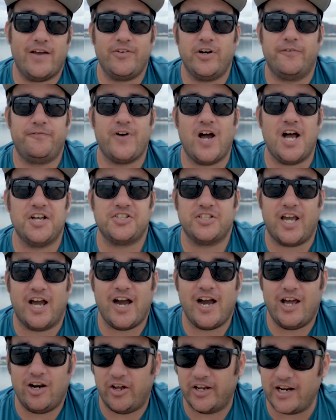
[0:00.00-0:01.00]
having a fast
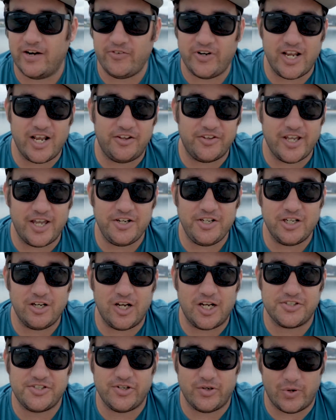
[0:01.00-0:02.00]
car. Like, every now and then you
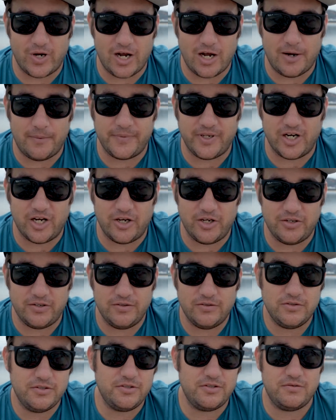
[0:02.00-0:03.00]
like to, you know,
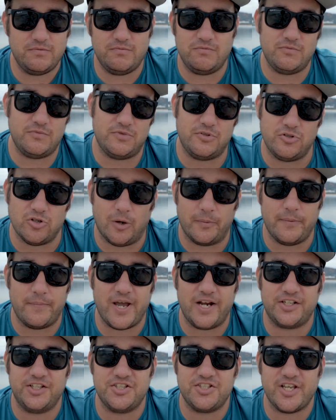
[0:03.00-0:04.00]
drop it
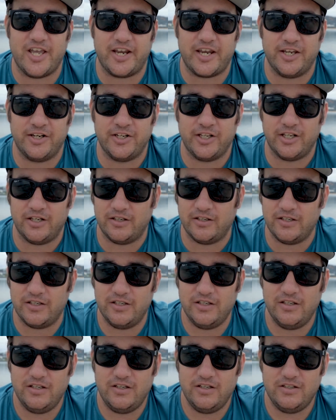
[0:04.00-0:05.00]
back to second and
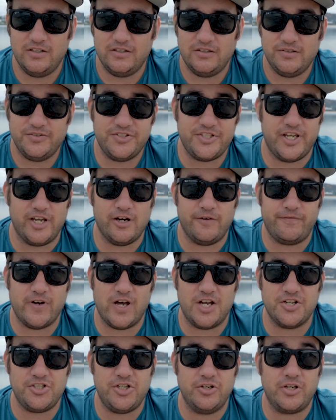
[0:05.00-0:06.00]
see how
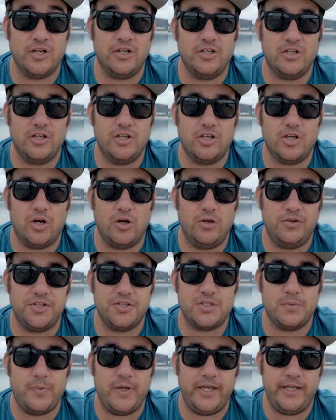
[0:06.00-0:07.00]
fast you can go the
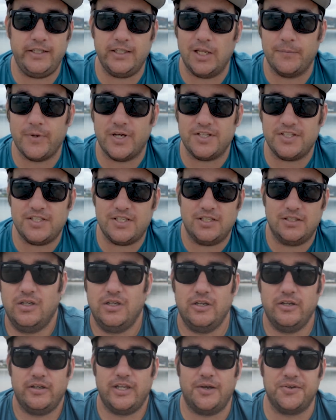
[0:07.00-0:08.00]
speed limit.
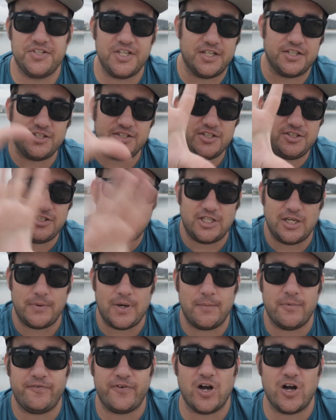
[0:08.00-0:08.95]
That was it, tip number